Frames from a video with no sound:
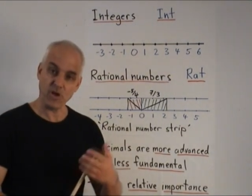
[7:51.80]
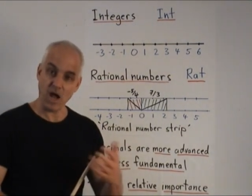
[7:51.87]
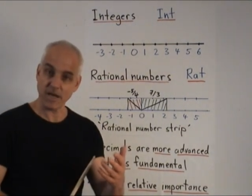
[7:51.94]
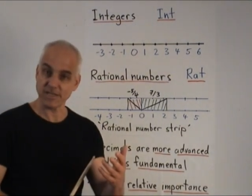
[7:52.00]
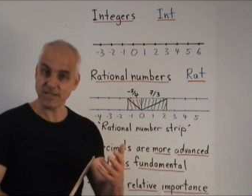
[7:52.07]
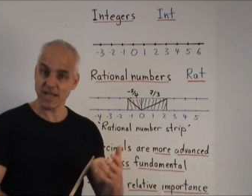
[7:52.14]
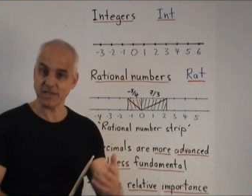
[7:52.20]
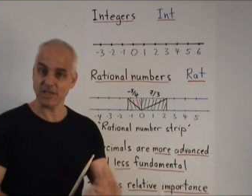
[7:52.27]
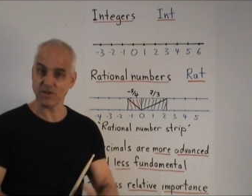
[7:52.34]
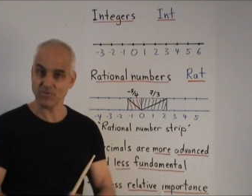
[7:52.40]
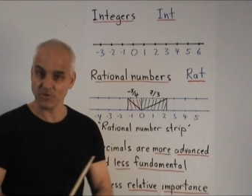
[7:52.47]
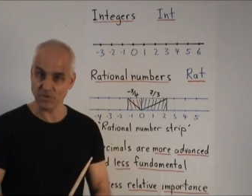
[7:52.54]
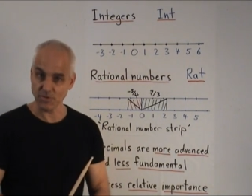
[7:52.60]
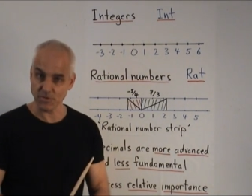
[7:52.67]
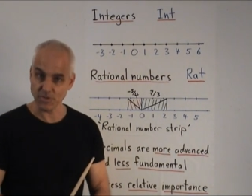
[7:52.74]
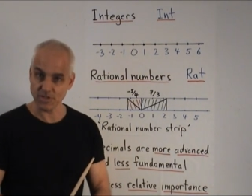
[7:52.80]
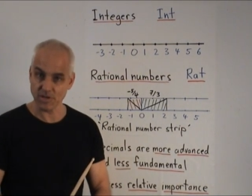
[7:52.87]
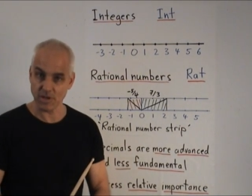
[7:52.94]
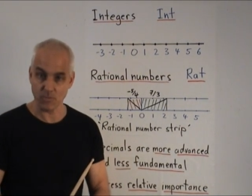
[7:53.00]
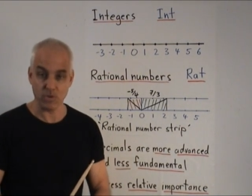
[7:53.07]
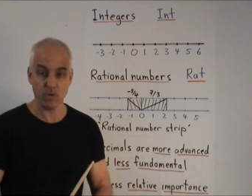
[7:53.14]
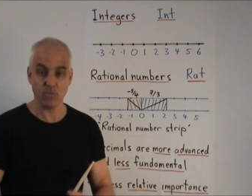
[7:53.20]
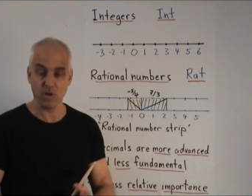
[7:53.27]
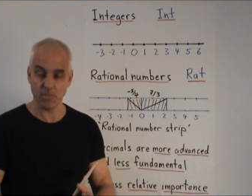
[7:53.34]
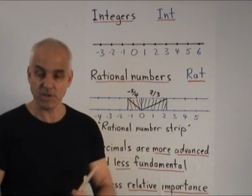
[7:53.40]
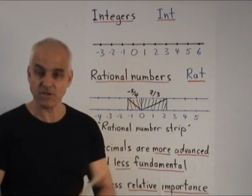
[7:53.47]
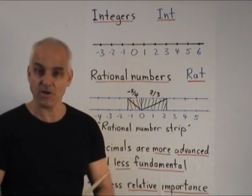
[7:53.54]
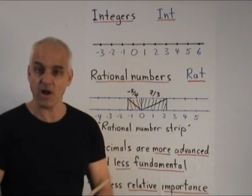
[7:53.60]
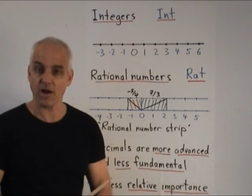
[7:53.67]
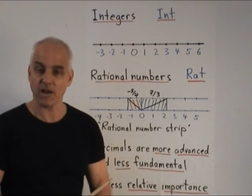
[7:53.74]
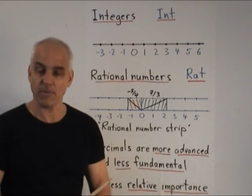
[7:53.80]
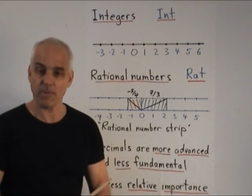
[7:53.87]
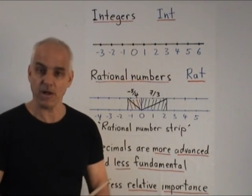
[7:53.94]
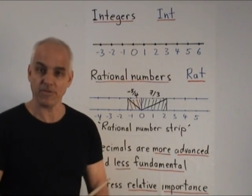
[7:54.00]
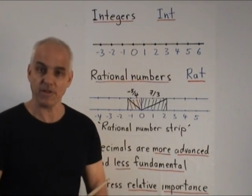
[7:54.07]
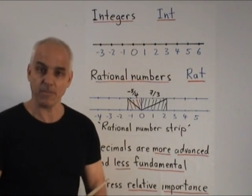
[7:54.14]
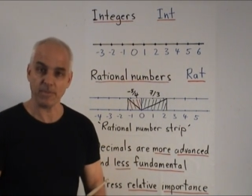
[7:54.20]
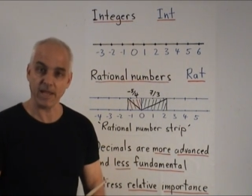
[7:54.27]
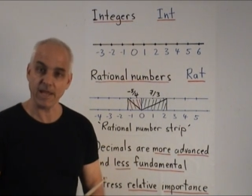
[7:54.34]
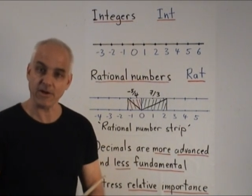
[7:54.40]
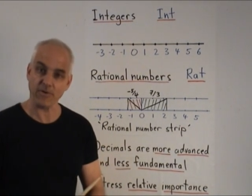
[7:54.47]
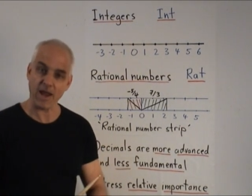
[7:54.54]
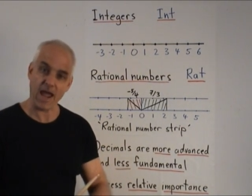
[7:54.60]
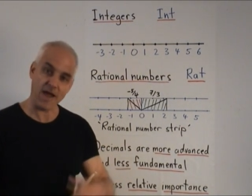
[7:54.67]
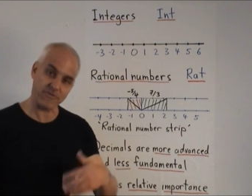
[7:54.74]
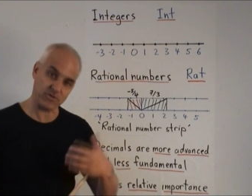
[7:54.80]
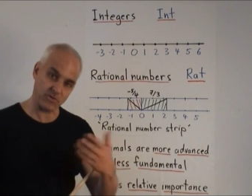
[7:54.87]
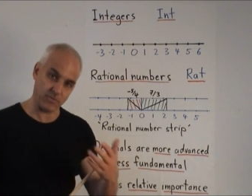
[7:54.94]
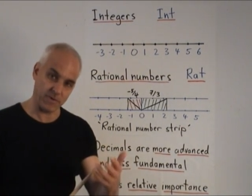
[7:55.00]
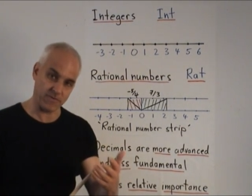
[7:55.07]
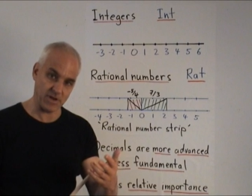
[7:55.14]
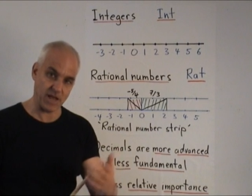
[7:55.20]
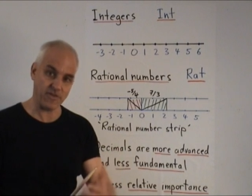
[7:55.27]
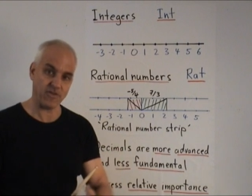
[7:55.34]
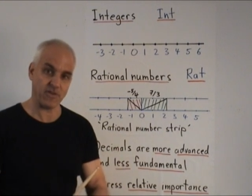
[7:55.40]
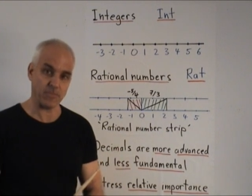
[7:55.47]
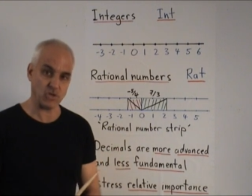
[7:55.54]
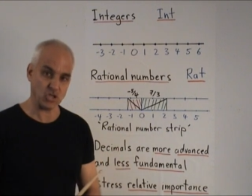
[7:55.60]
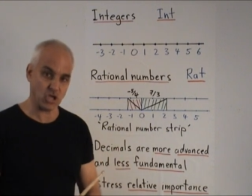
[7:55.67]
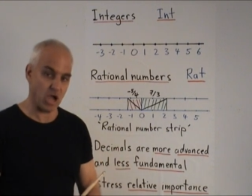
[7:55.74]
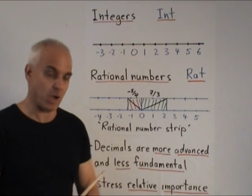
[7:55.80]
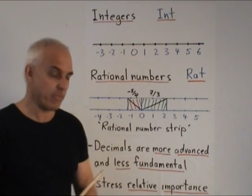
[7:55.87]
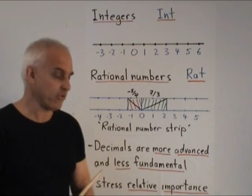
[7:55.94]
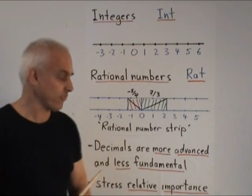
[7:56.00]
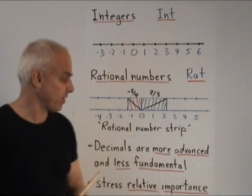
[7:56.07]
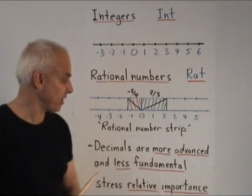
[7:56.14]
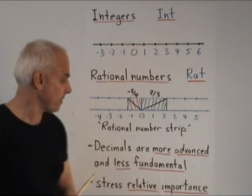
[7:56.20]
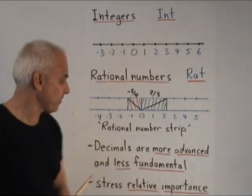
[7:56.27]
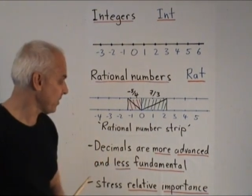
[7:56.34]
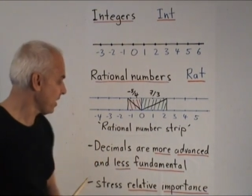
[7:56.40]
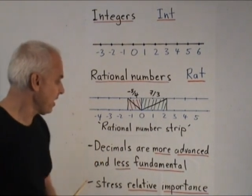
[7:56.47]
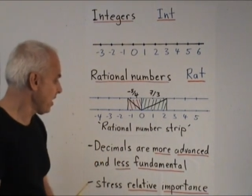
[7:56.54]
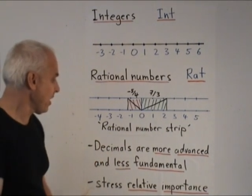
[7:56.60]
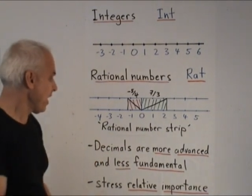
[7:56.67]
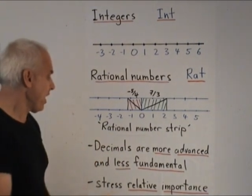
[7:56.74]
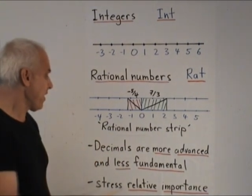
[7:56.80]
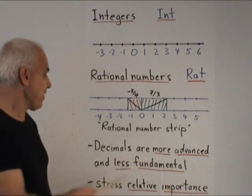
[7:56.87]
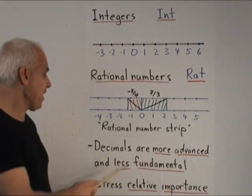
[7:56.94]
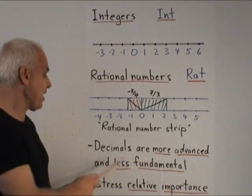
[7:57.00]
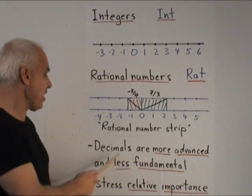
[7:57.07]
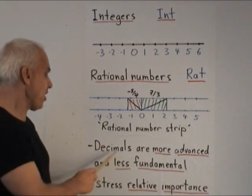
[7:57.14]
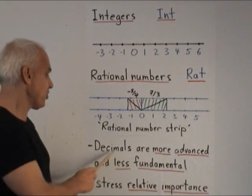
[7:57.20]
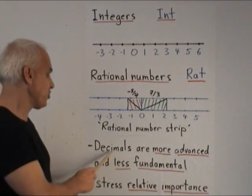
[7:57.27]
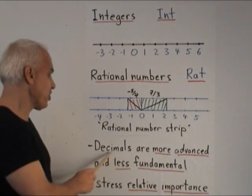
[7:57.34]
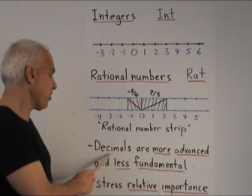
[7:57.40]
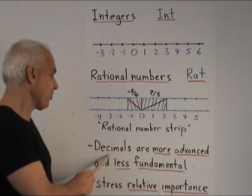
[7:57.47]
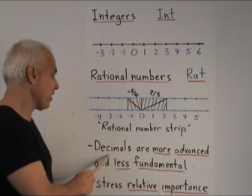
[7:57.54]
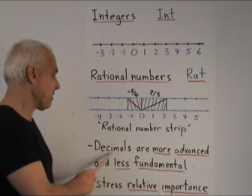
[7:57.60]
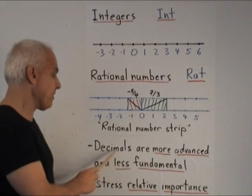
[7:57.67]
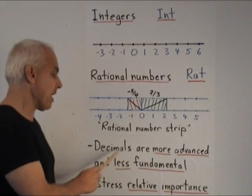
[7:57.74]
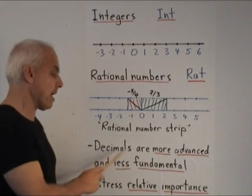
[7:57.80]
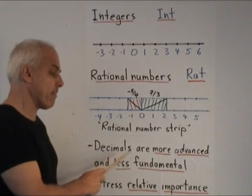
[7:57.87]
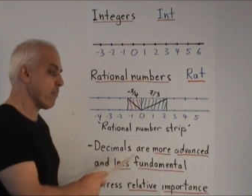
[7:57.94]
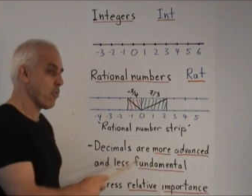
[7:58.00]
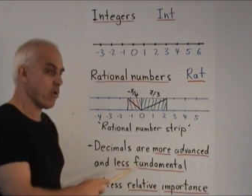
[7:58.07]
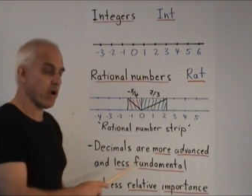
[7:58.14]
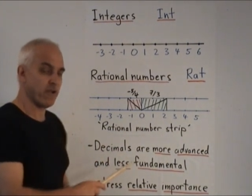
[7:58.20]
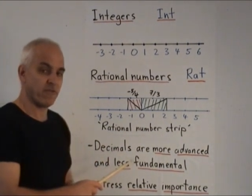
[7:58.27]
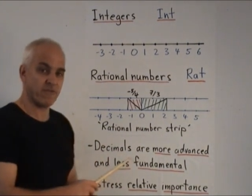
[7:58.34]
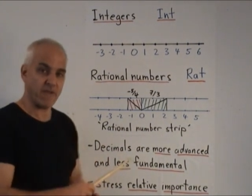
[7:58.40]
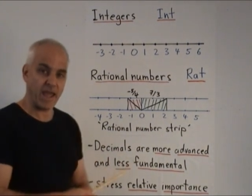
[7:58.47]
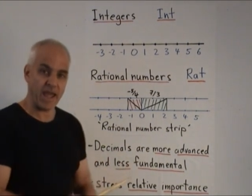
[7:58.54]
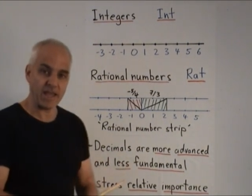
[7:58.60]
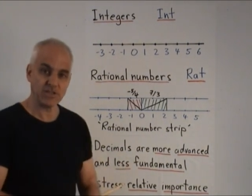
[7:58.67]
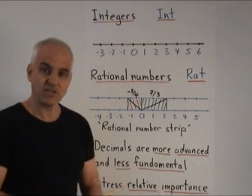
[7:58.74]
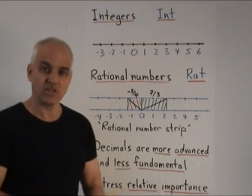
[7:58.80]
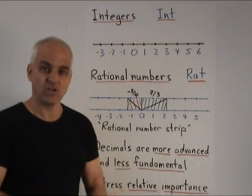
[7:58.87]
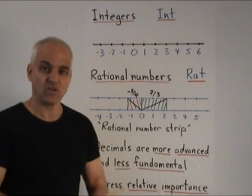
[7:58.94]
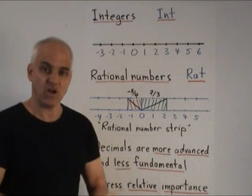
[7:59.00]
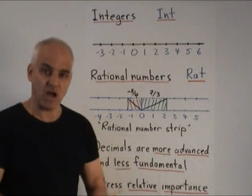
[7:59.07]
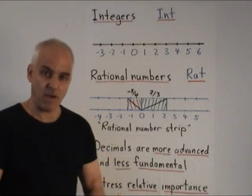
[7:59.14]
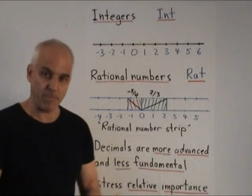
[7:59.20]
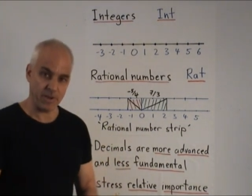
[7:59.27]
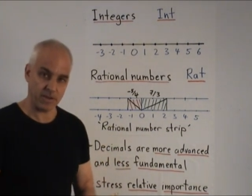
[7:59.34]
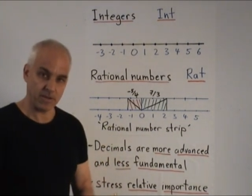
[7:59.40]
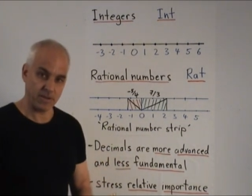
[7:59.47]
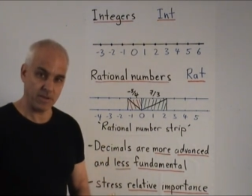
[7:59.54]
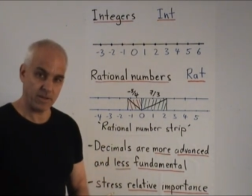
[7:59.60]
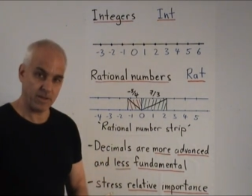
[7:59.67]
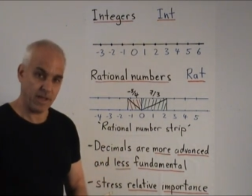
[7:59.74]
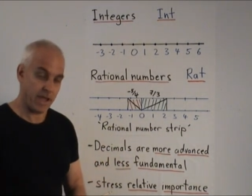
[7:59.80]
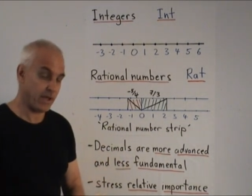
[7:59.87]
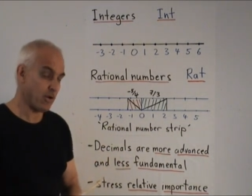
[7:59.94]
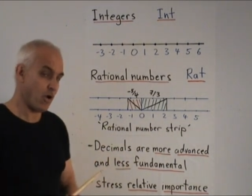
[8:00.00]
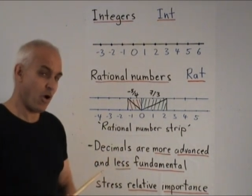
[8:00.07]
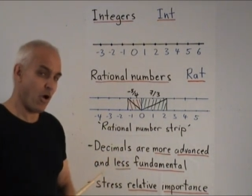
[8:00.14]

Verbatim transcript: not yet introduced, we will be talking about them later after we've done some geometry. They are generally a more advanced topic and